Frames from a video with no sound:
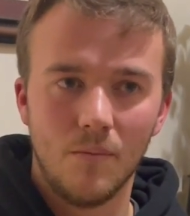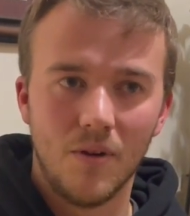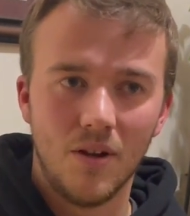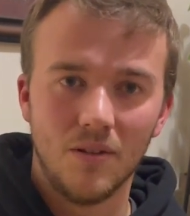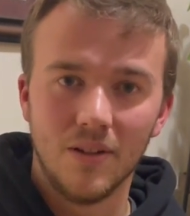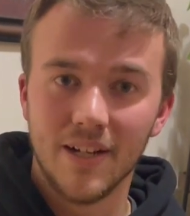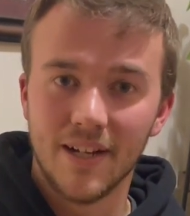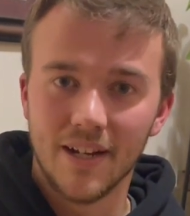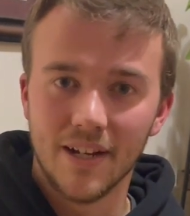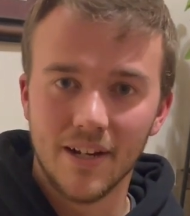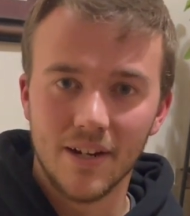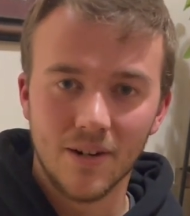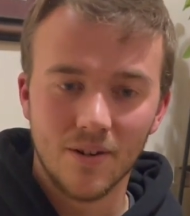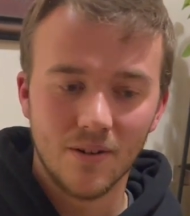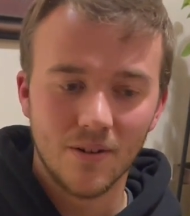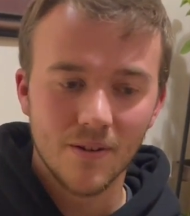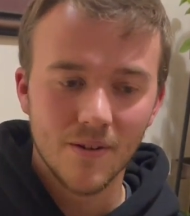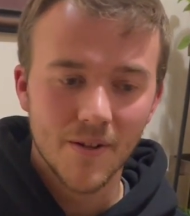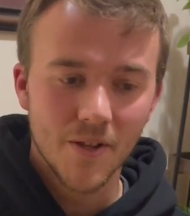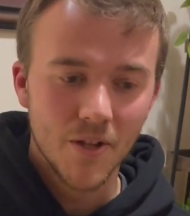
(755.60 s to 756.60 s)
link it
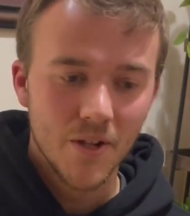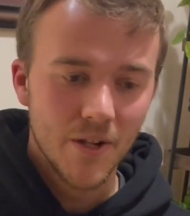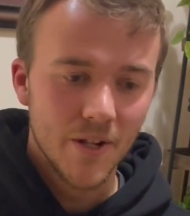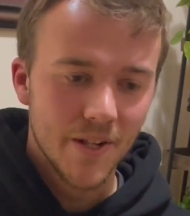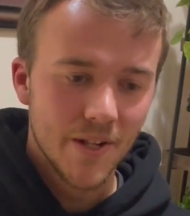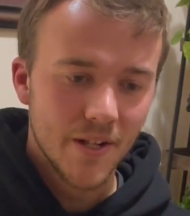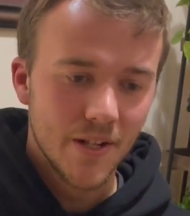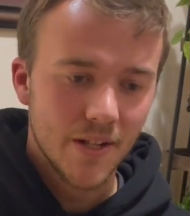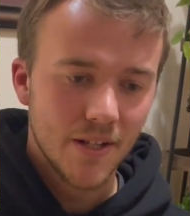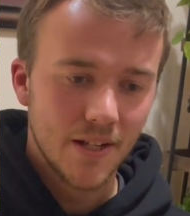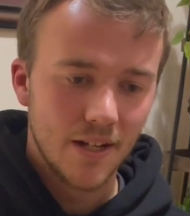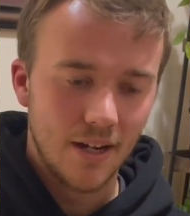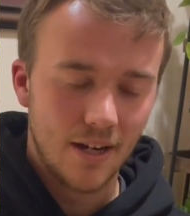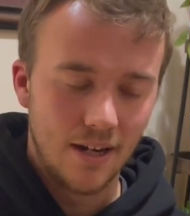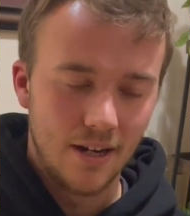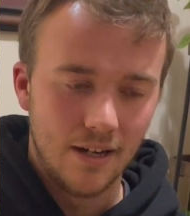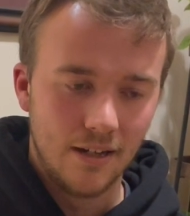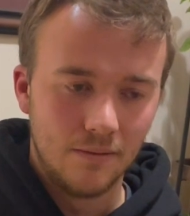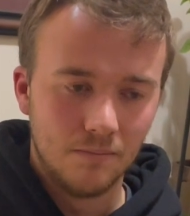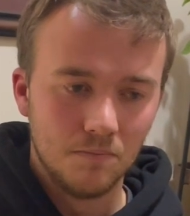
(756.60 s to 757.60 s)
here.
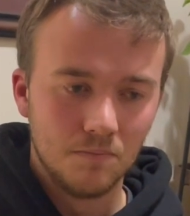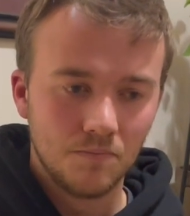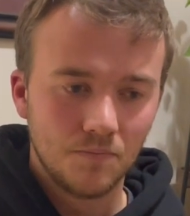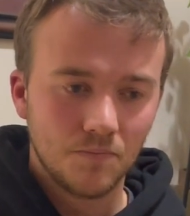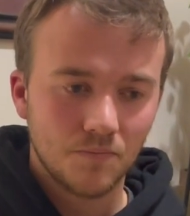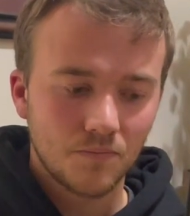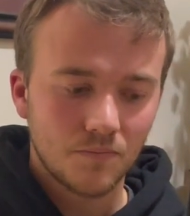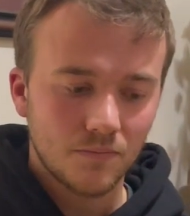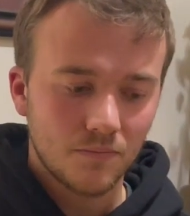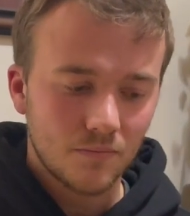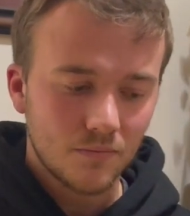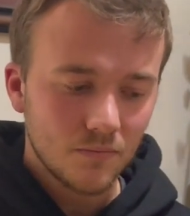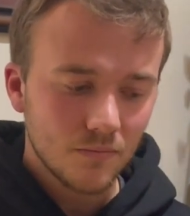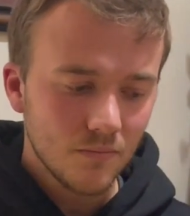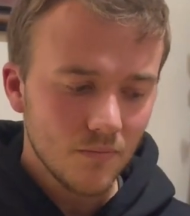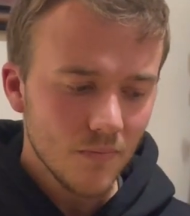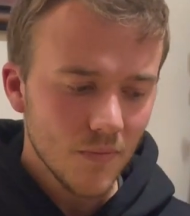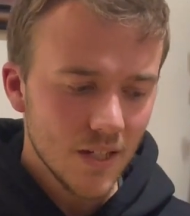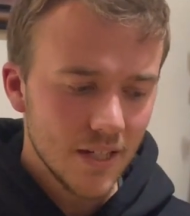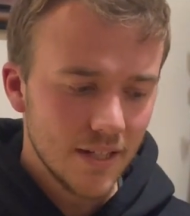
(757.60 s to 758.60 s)

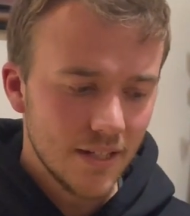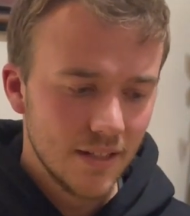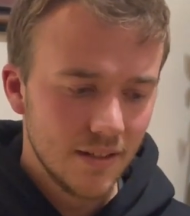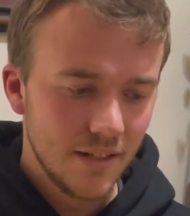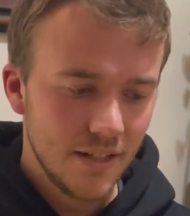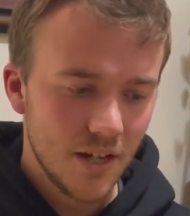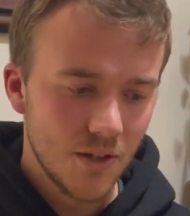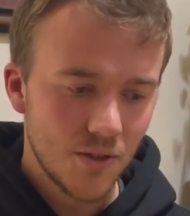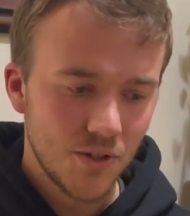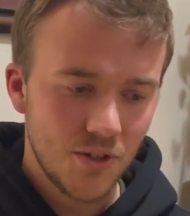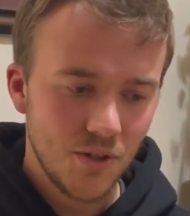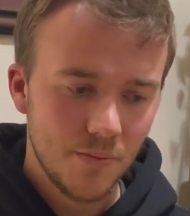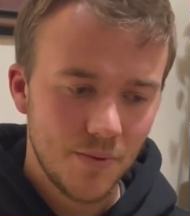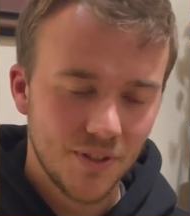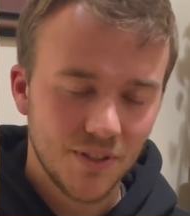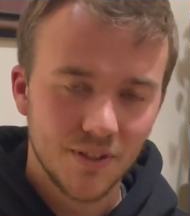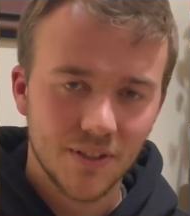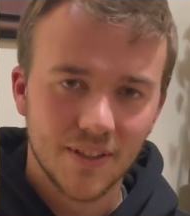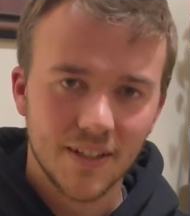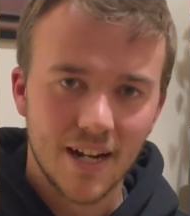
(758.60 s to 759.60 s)
The other 2
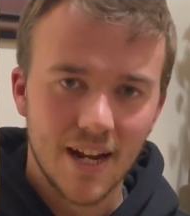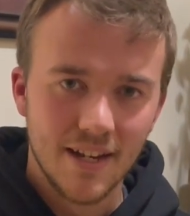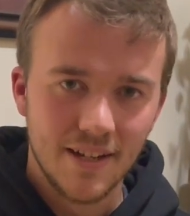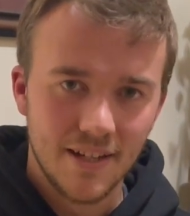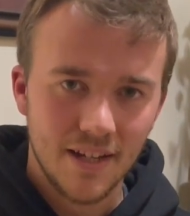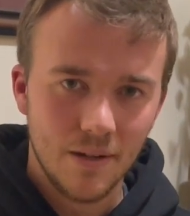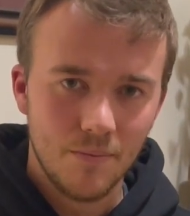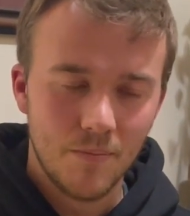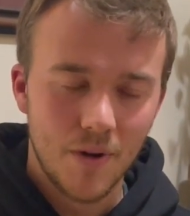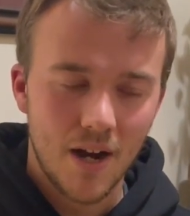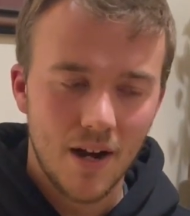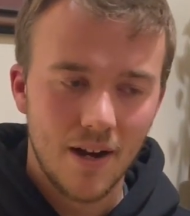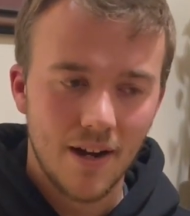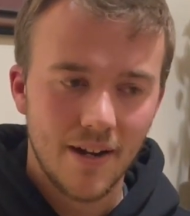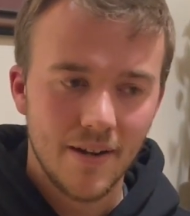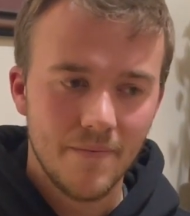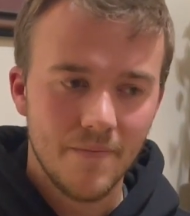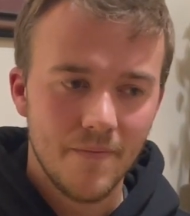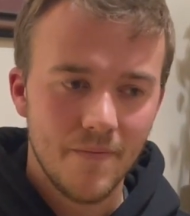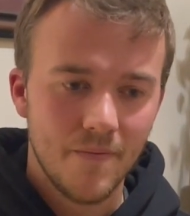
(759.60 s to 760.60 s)
businesses that I did
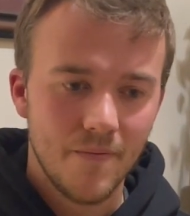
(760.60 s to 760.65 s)
buy,